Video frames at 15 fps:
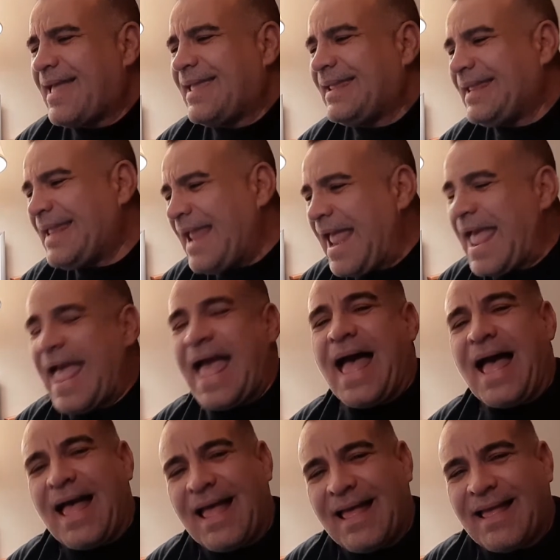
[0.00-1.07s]

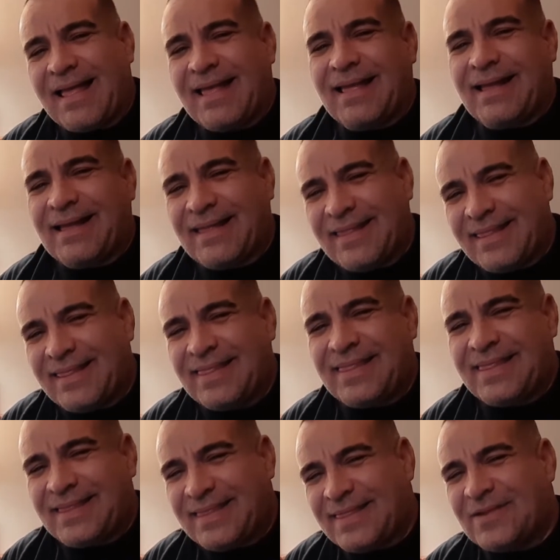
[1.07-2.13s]
Yeah,
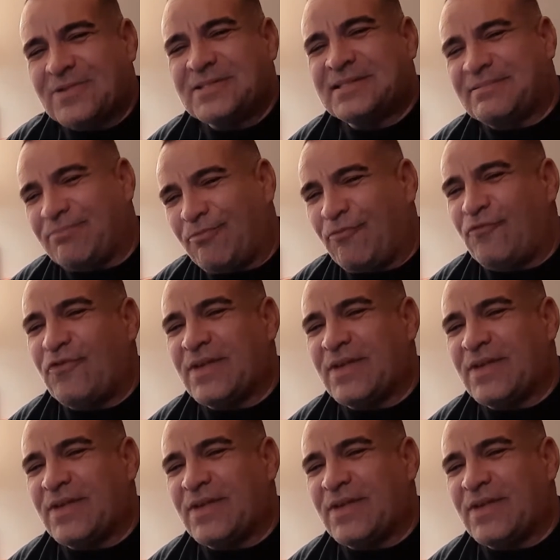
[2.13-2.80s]
there's